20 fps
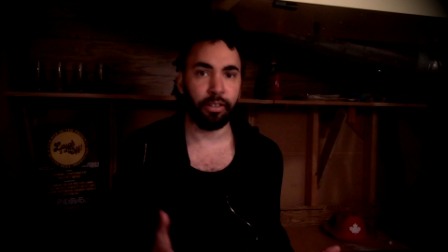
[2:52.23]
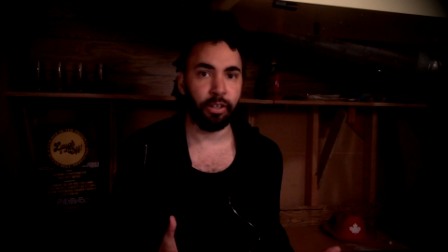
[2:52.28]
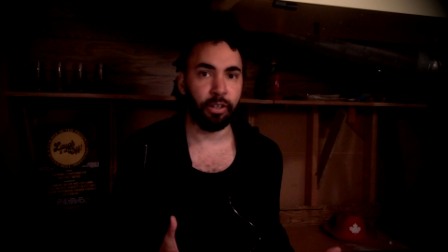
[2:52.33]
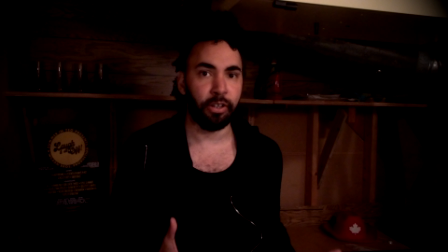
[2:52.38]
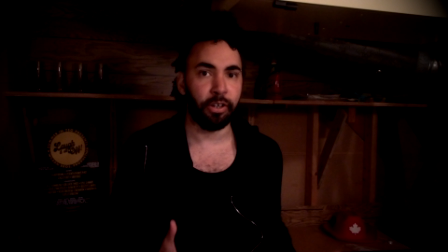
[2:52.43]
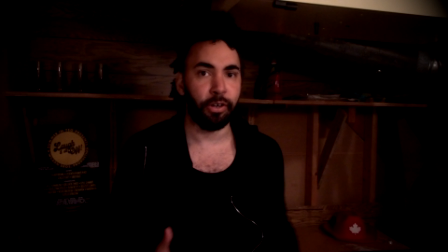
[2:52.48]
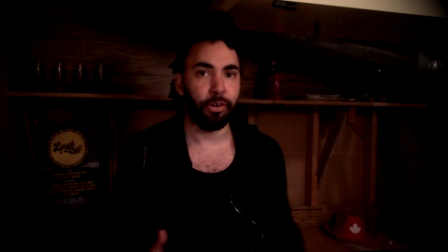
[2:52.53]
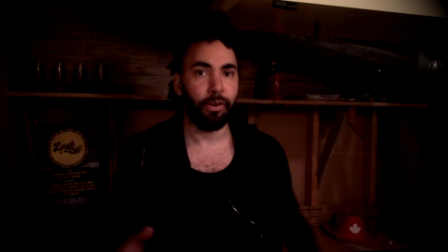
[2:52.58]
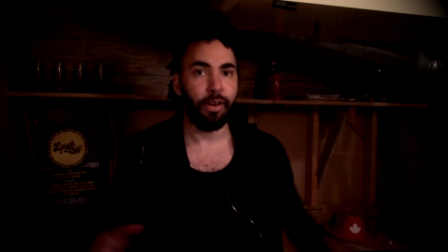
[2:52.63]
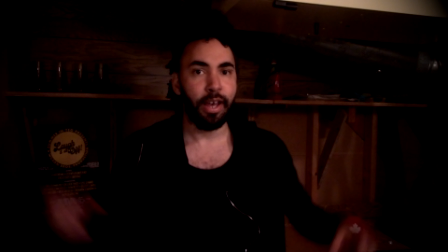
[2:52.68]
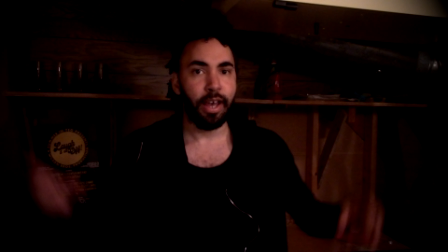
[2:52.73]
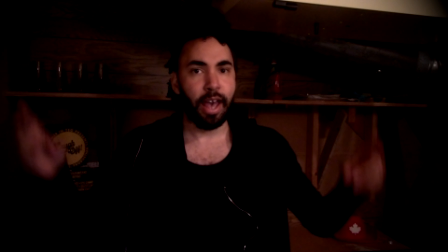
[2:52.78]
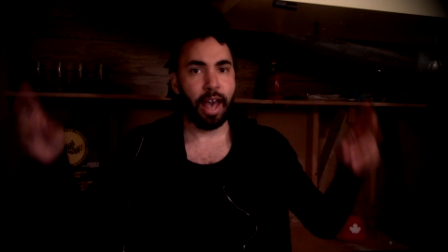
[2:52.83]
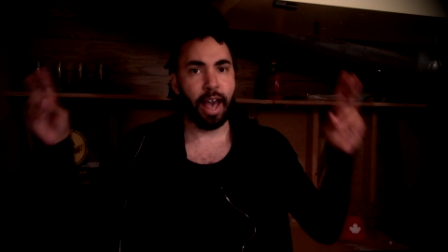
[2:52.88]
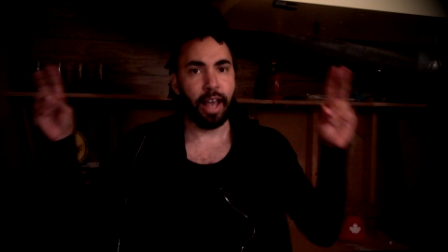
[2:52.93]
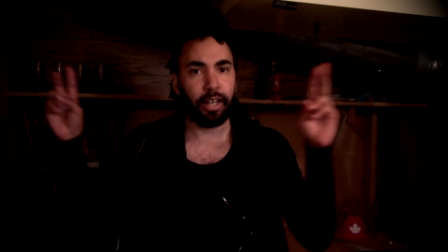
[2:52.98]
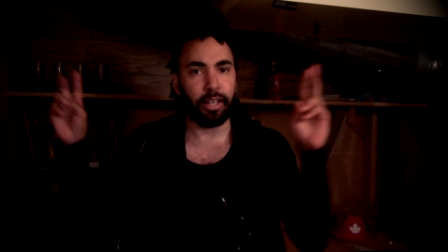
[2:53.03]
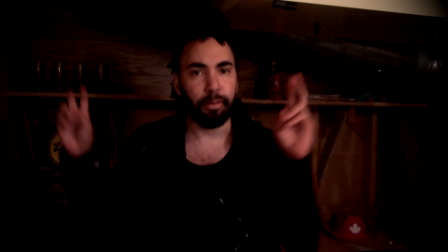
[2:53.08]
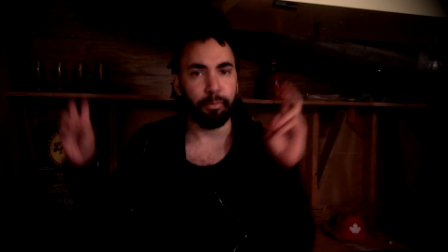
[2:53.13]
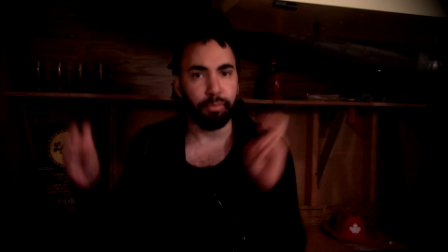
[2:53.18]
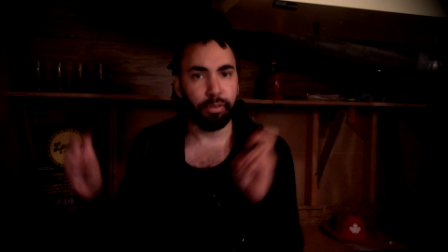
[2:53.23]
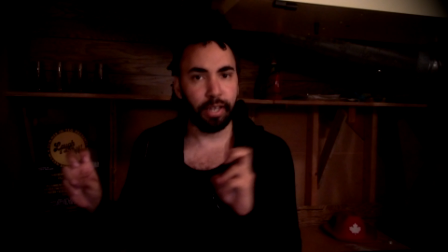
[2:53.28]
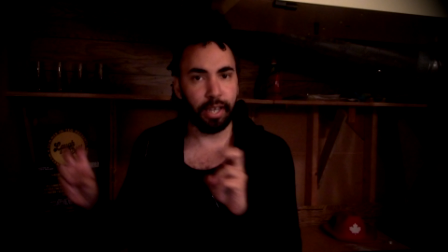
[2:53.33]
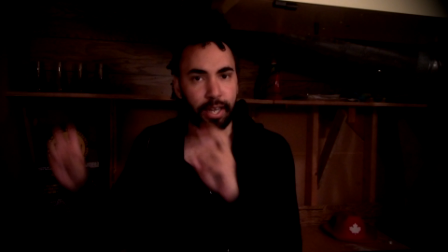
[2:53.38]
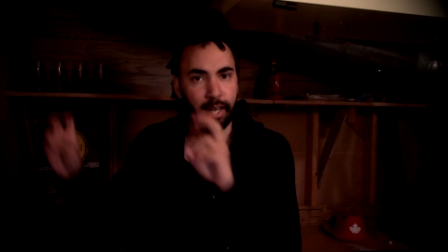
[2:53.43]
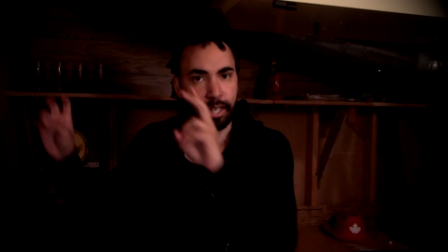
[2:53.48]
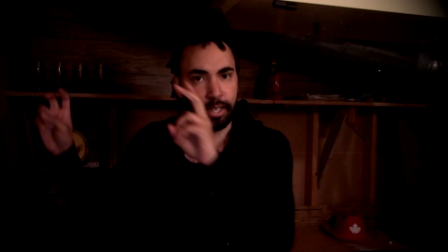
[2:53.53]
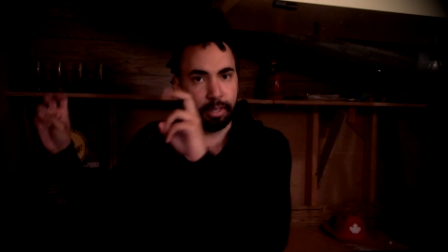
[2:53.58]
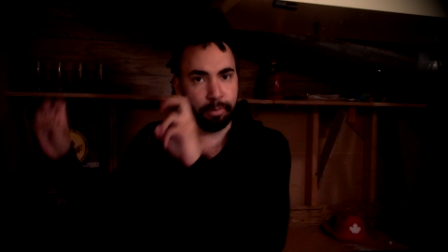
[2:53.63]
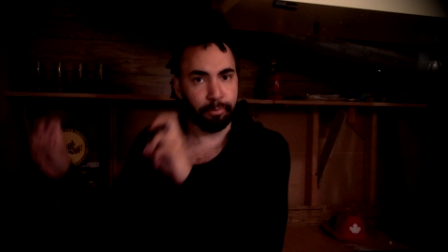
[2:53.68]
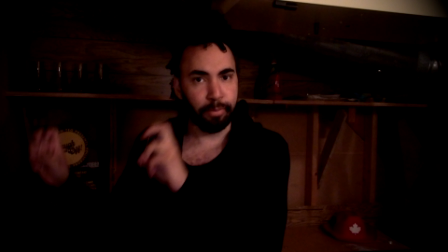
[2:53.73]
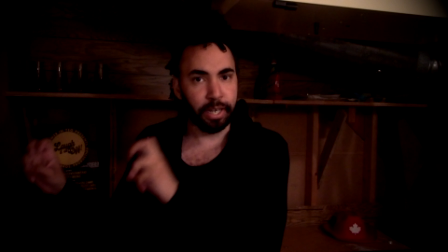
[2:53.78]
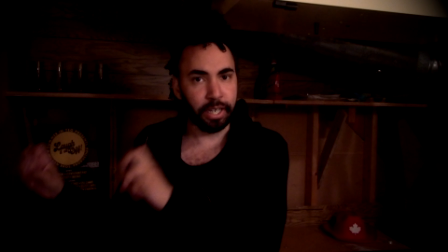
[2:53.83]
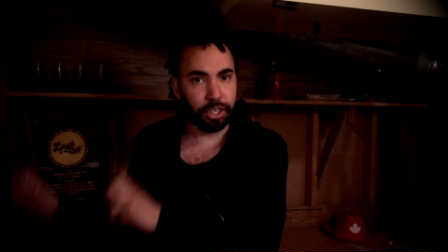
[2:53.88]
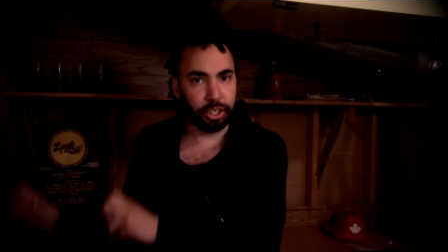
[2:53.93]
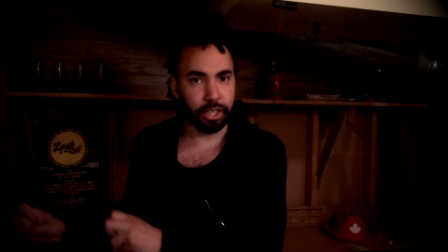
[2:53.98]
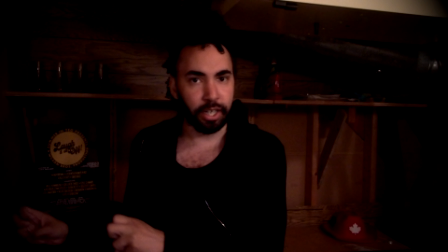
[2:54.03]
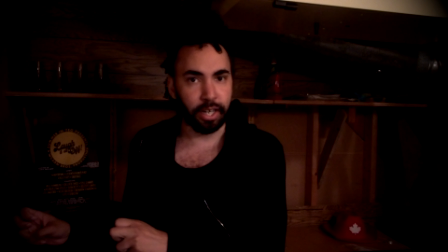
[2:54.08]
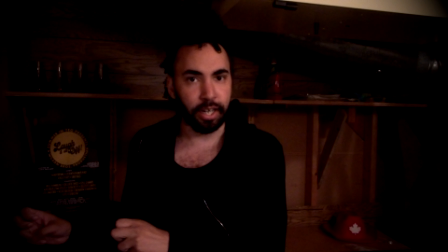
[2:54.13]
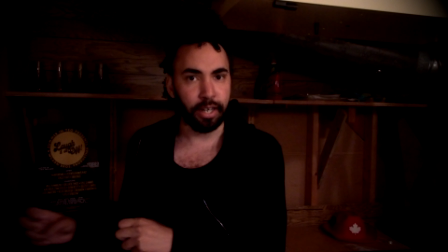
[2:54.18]
Lulu and completing the
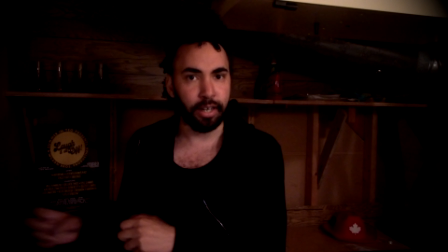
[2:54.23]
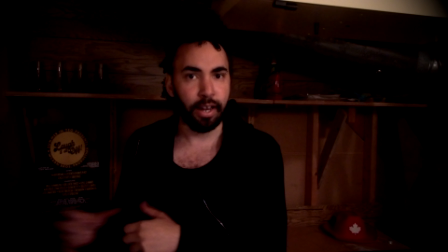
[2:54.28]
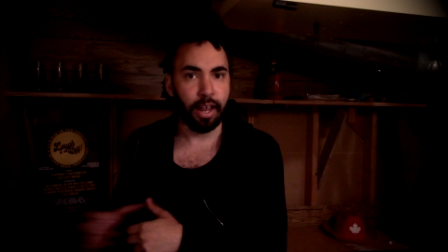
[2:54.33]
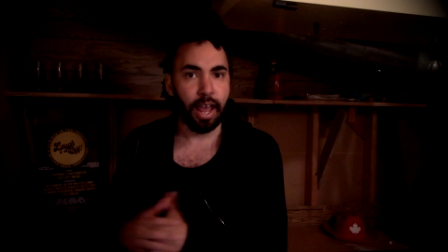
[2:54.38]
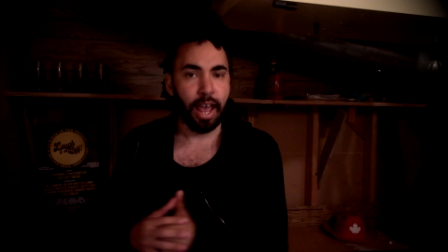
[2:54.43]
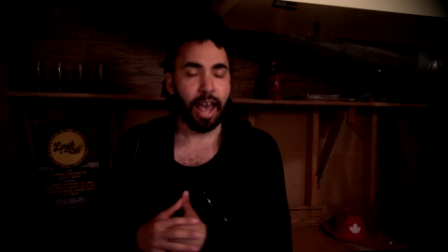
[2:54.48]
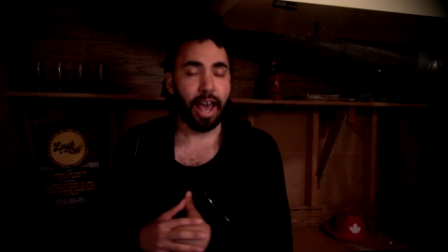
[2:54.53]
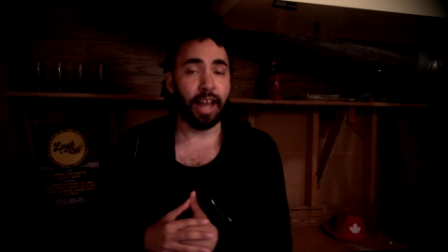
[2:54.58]
mission,